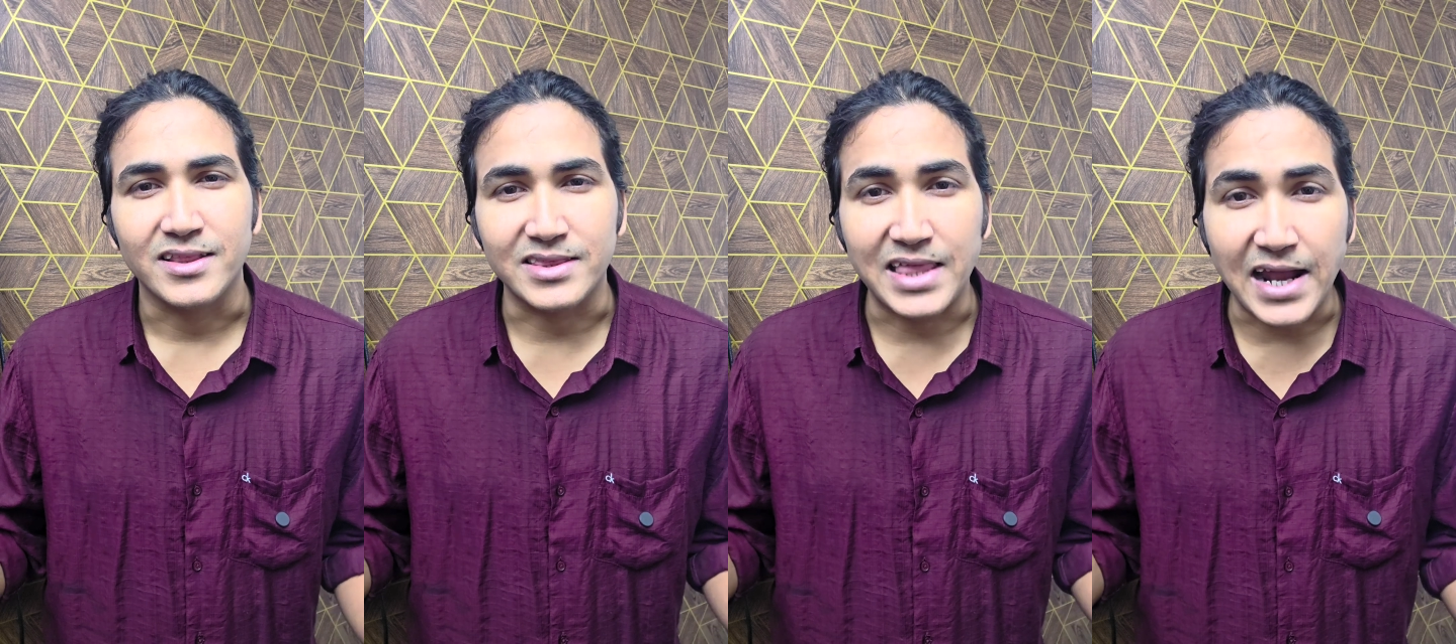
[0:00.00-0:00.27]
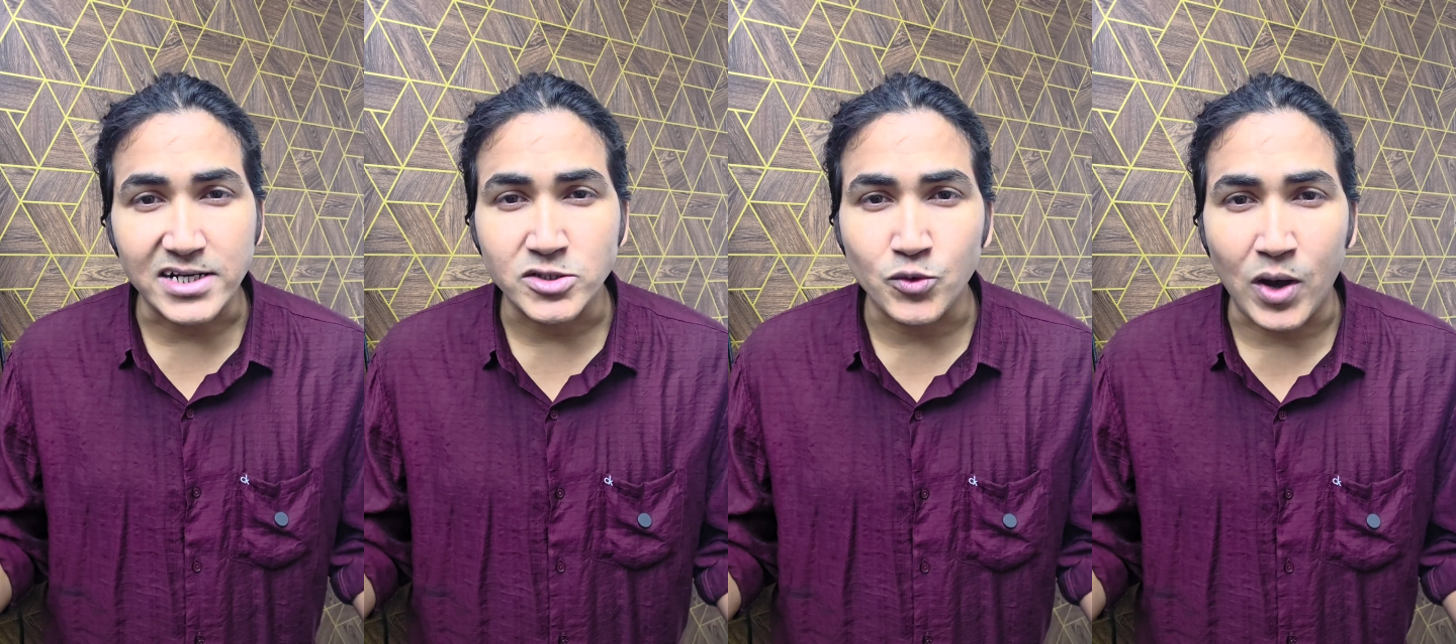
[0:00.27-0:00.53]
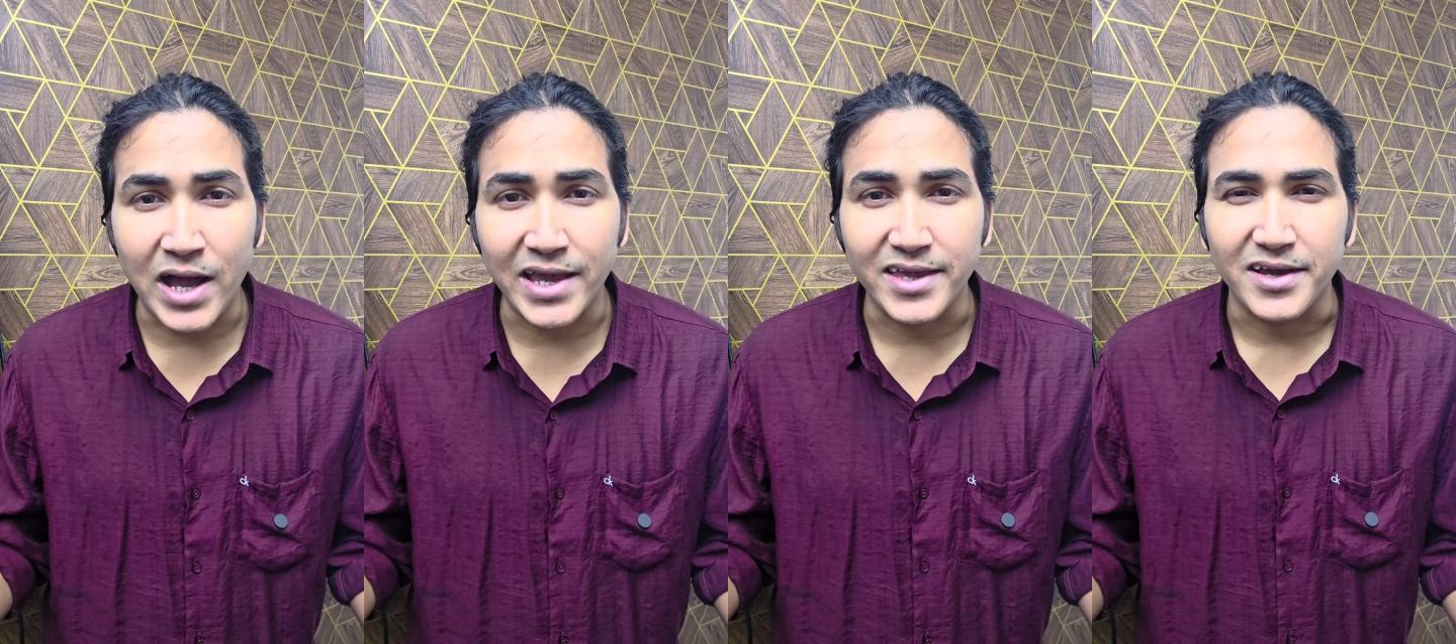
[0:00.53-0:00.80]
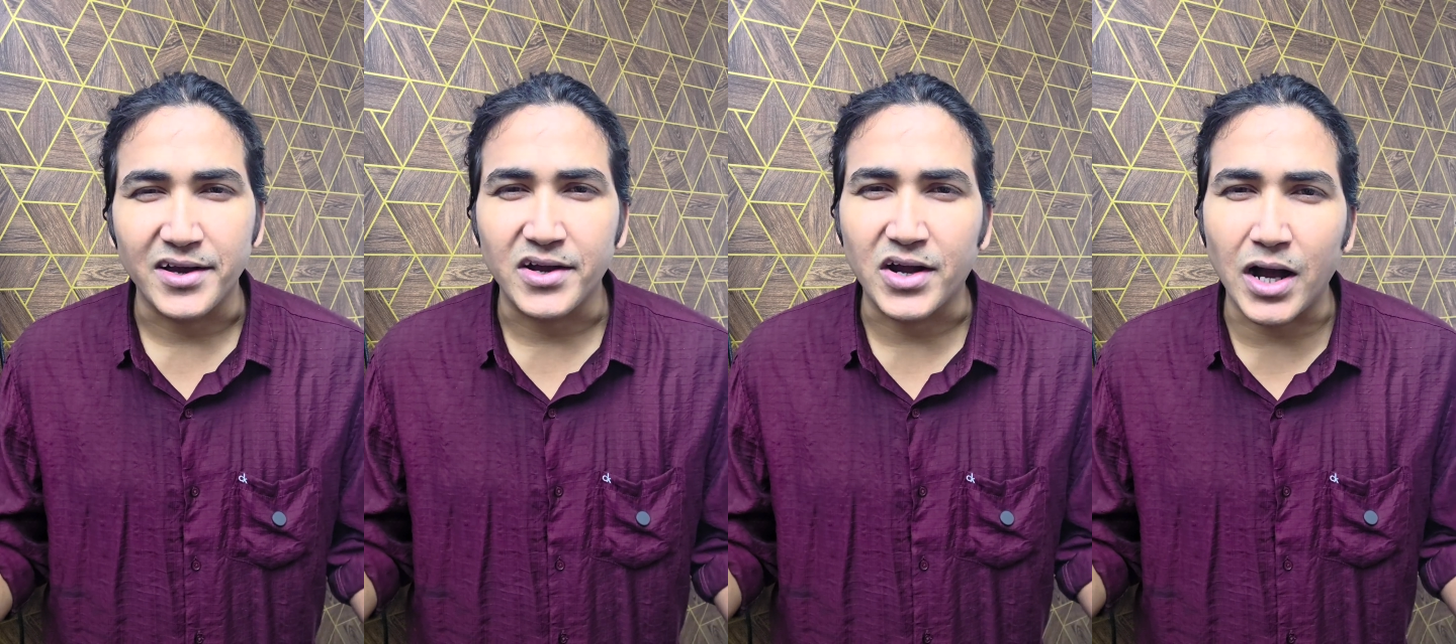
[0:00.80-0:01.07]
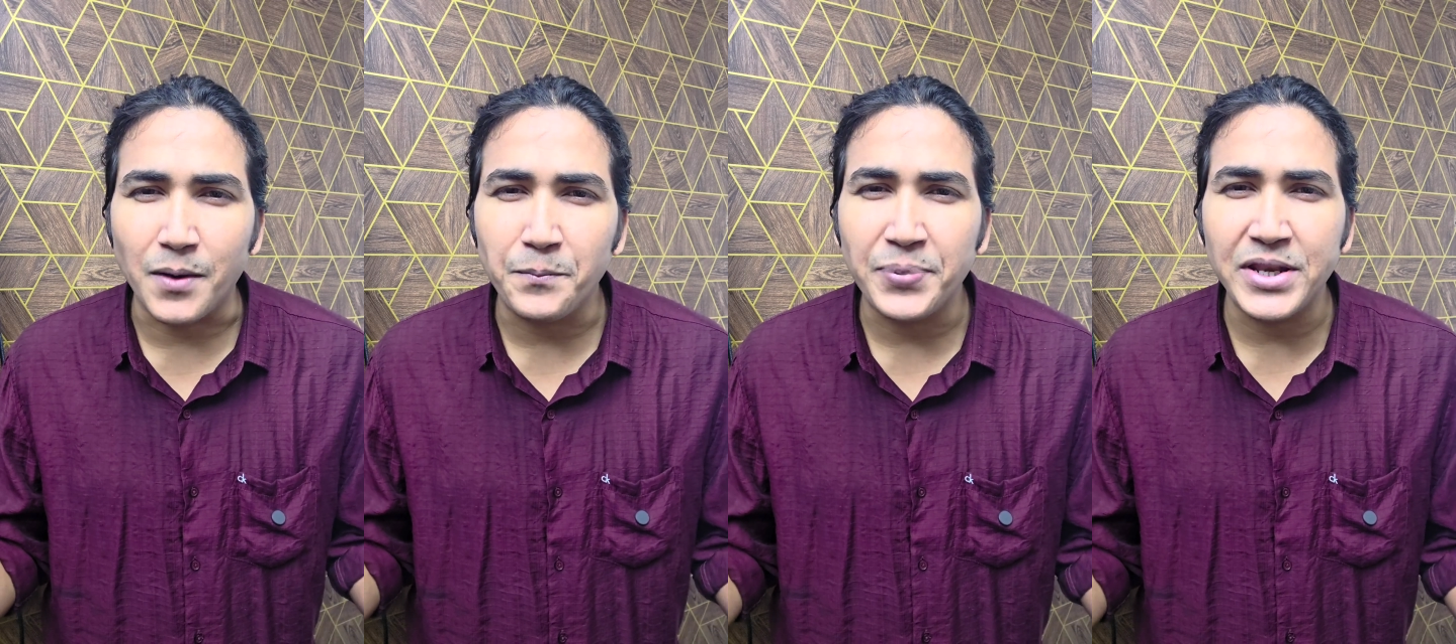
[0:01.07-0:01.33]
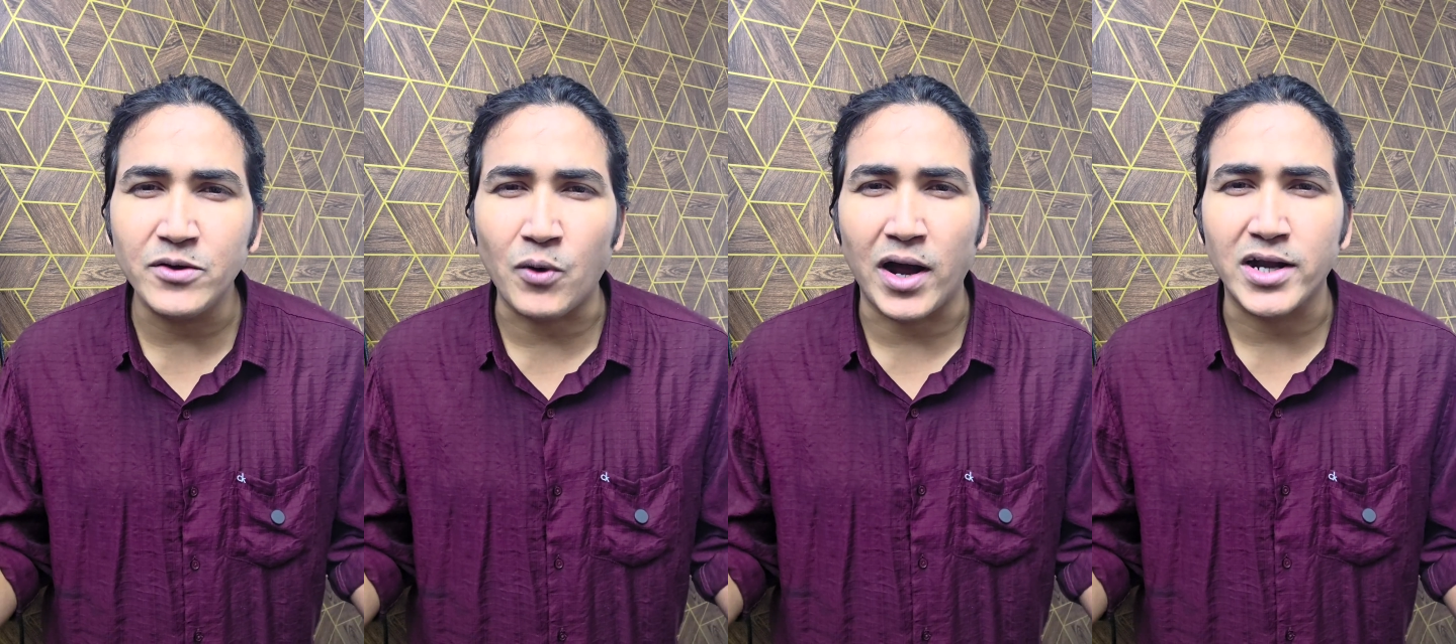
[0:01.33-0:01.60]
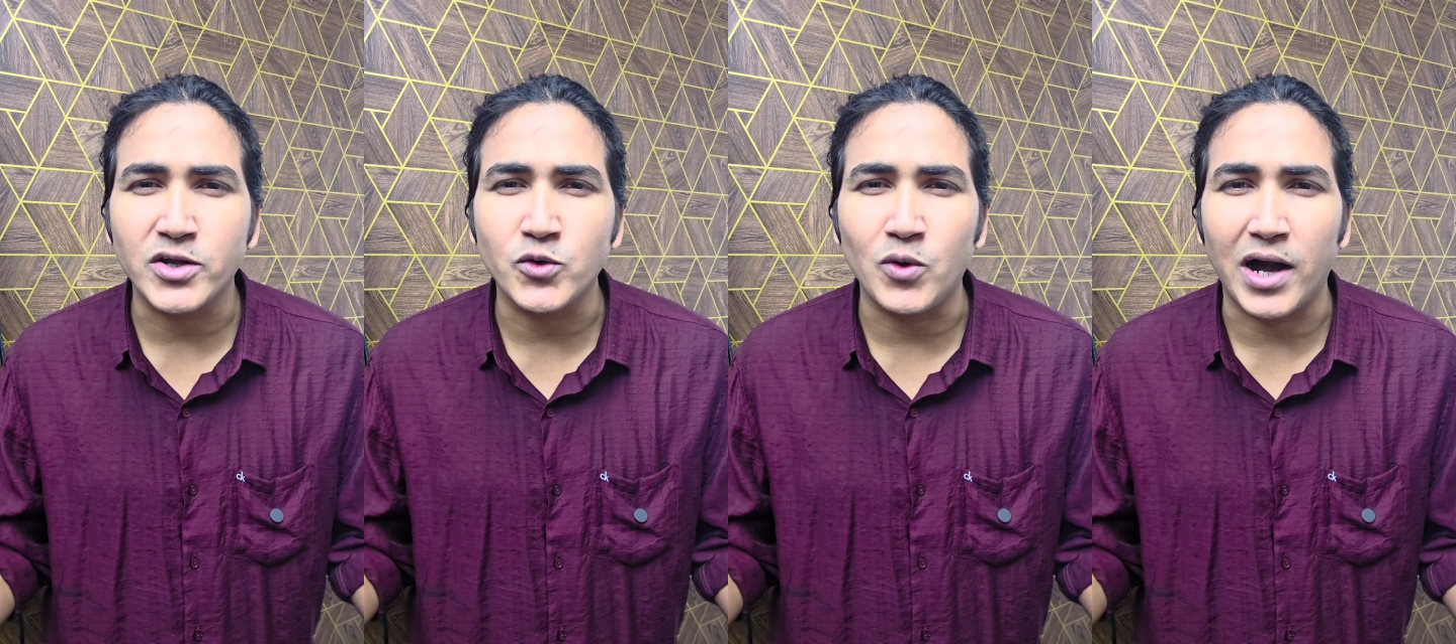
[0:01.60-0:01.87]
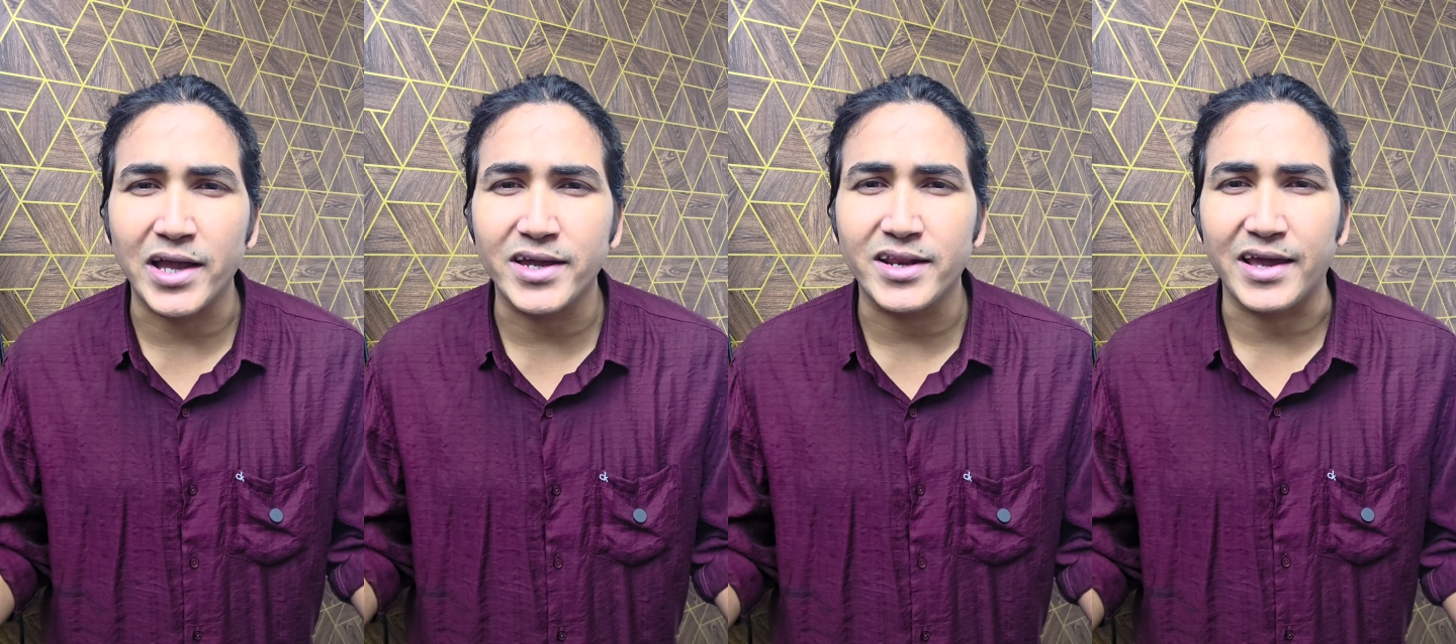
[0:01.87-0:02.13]
That's why company want
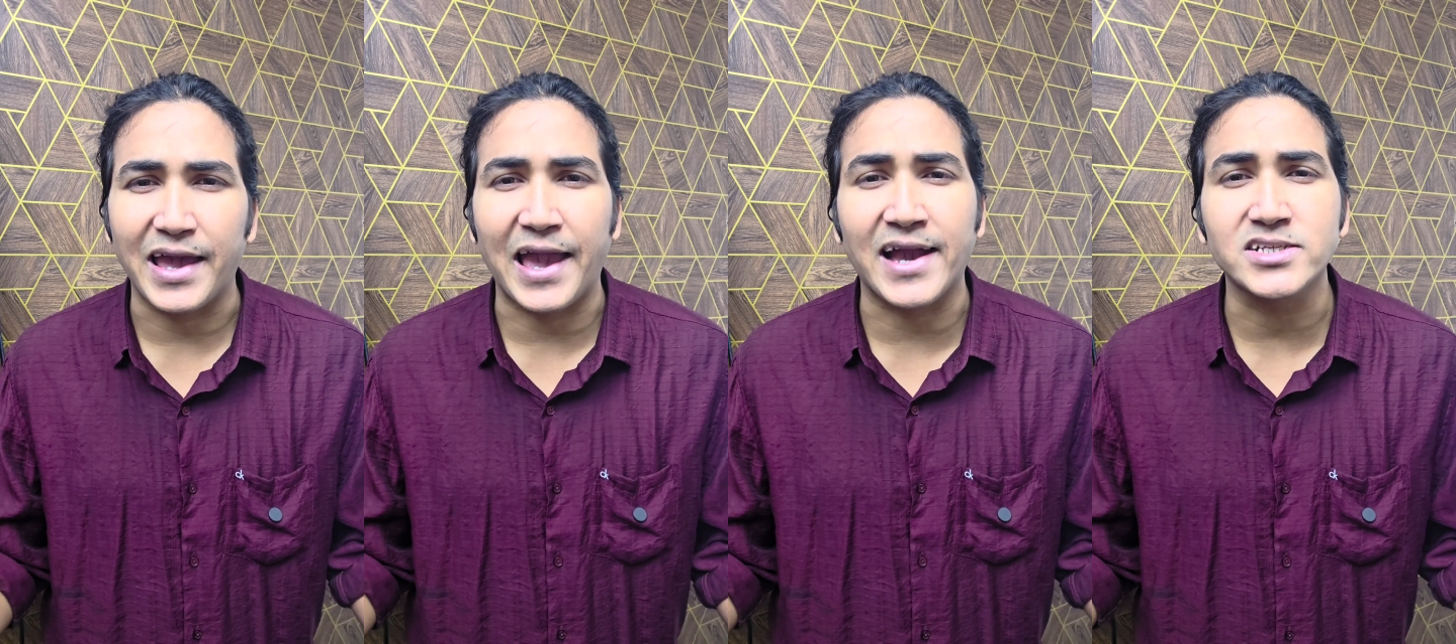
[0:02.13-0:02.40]
to hire